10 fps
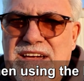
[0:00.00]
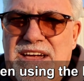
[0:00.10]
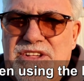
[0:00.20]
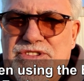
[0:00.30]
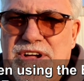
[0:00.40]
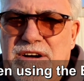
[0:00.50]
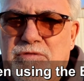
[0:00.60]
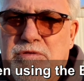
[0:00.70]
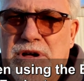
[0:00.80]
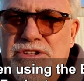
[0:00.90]
it's
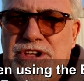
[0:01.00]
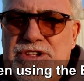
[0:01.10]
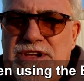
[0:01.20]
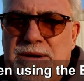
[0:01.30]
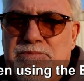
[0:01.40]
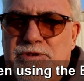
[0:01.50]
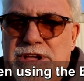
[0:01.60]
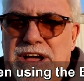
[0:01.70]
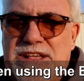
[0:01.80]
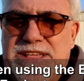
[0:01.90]
changing up pretty
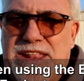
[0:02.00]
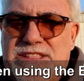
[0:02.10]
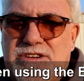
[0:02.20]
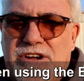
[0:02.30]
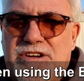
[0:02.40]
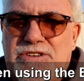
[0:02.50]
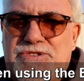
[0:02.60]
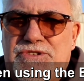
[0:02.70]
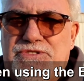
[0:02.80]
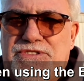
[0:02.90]
good. It's getting darker,
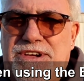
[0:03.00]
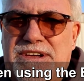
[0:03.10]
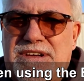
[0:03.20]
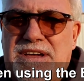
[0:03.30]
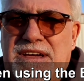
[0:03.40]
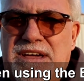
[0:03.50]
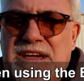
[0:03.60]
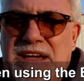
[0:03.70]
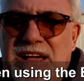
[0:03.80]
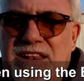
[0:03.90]
as you can see.
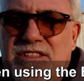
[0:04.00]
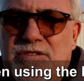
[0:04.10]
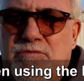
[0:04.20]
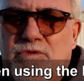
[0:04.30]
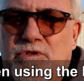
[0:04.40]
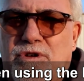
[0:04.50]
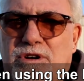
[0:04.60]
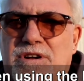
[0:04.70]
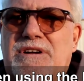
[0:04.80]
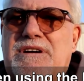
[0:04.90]
A little
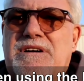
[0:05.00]
more.